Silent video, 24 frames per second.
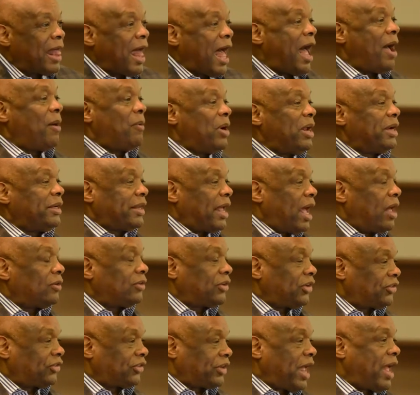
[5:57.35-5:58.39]
I went down
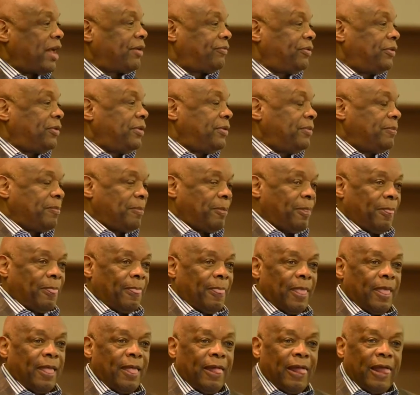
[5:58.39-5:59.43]
to Stanford.
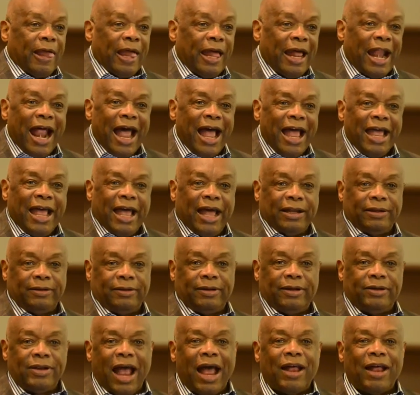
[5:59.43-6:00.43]
And I had,